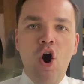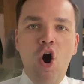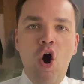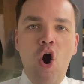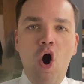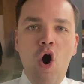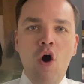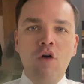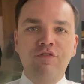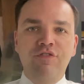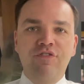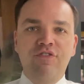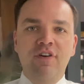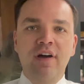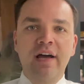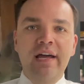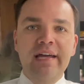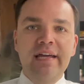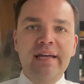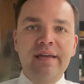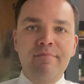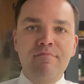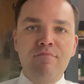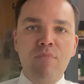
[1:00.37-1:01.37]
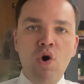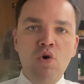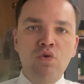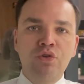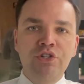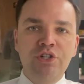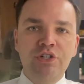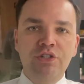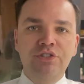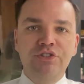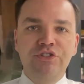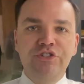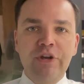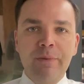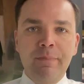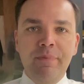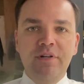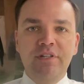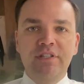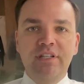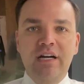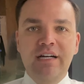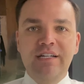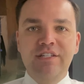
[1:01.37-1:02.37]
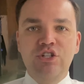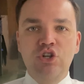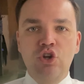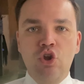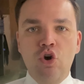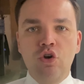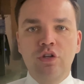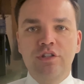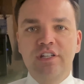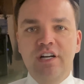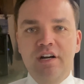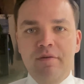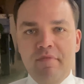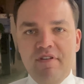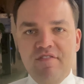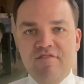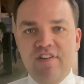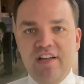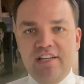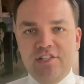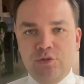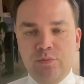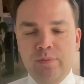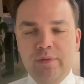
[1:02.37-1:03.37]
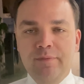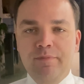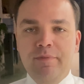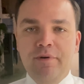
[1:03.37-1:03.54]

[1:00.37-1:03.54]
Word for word: of emotionally jeopardized long-term investment